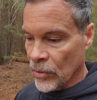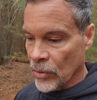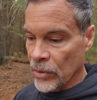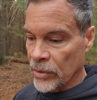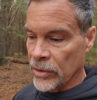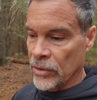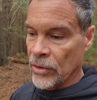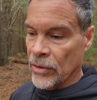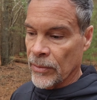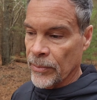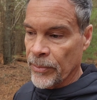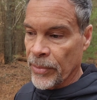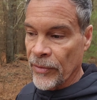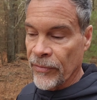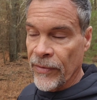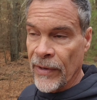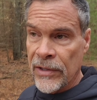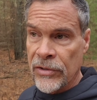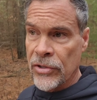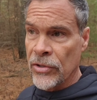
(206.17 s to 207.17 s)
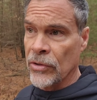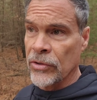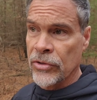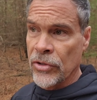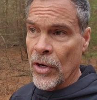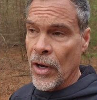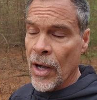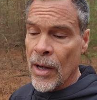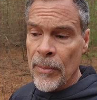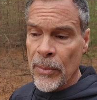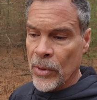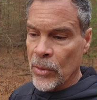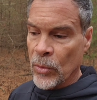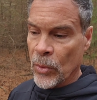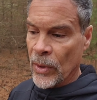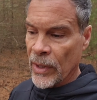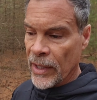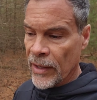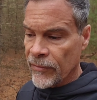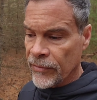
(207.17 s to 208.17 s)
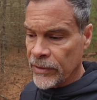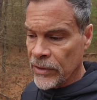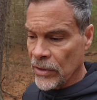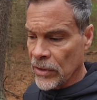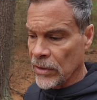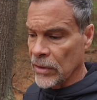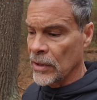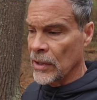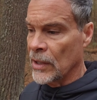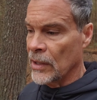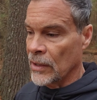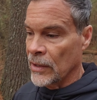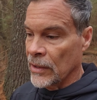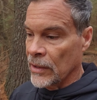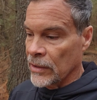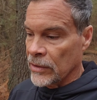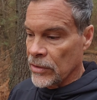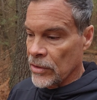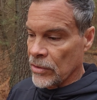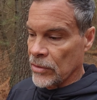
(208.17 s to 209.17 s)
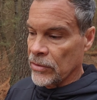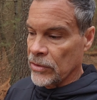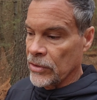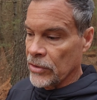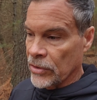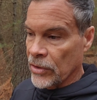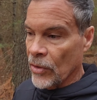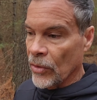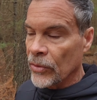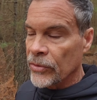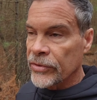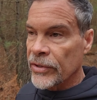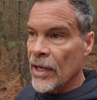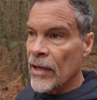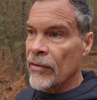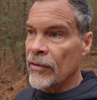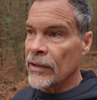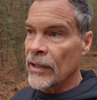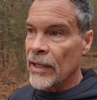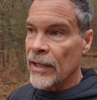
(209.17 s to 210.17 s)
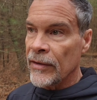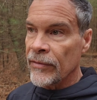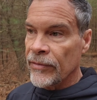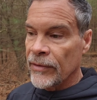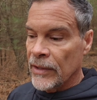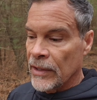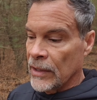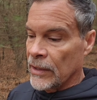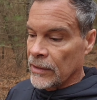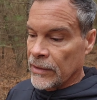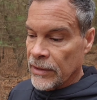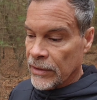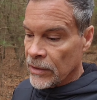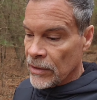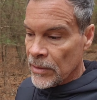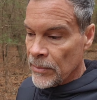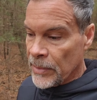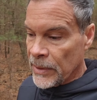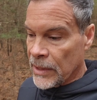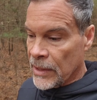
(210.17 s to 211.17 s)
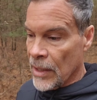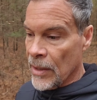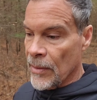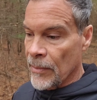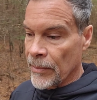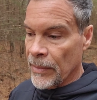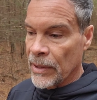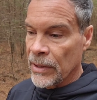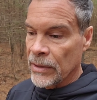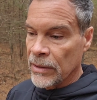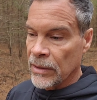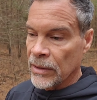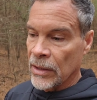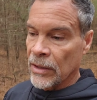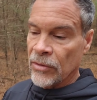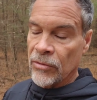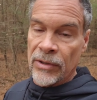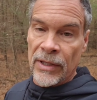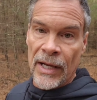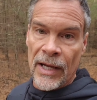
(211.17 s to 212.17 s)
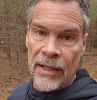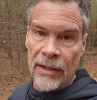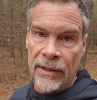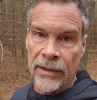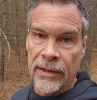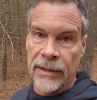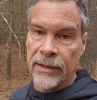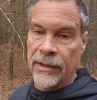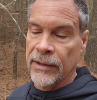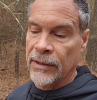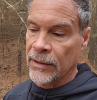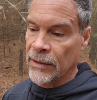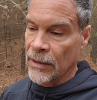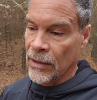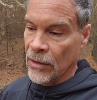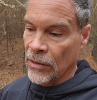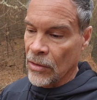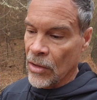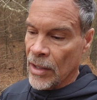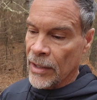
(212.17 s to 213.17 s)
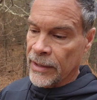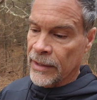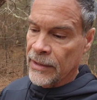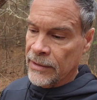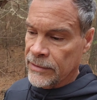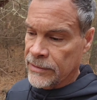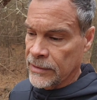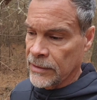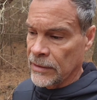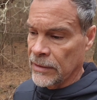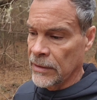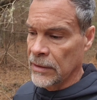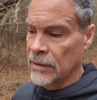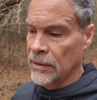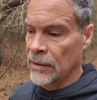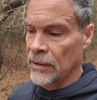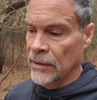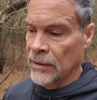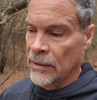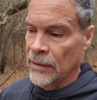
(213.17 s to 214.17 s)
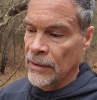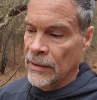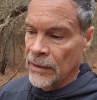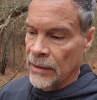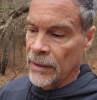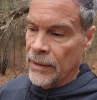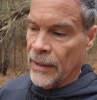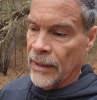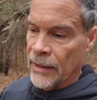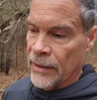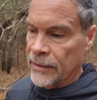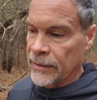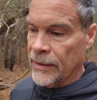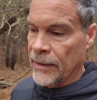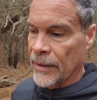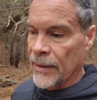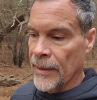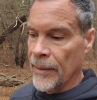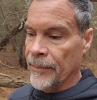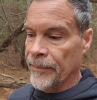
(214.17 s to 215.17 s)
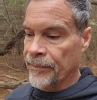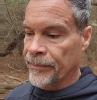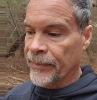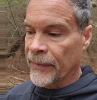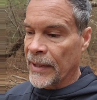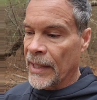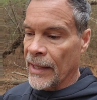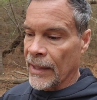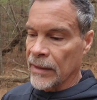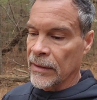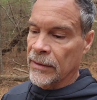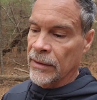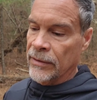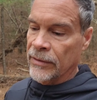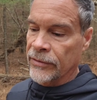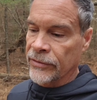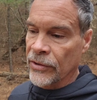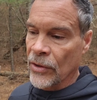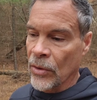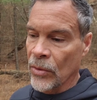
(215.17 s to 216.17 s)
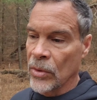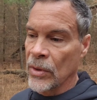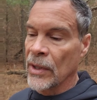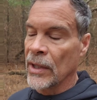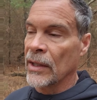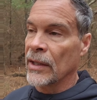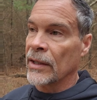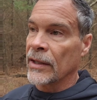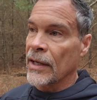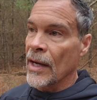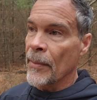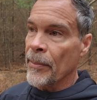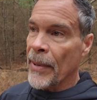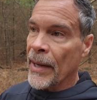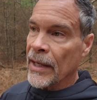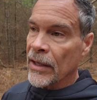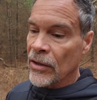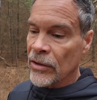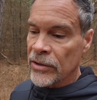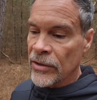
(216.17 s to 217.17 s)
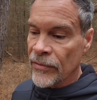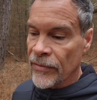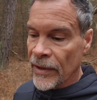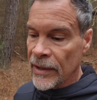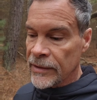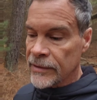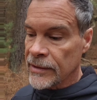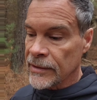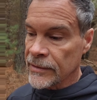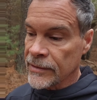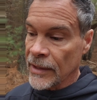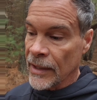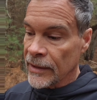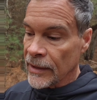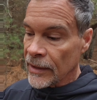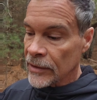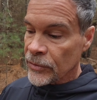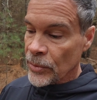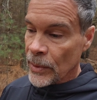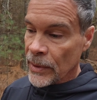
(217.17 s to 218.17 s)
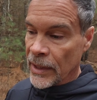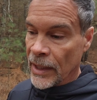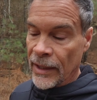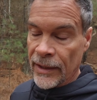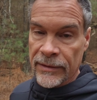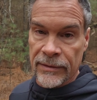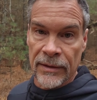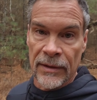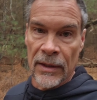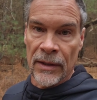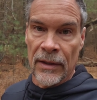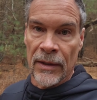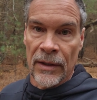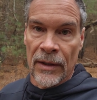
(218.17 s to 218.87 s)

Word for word: or your professional job or whatever your your your goals are in life, they're going to become a reality a lot easier. And um, yeah, so cut back on your vices. And guess what, guys?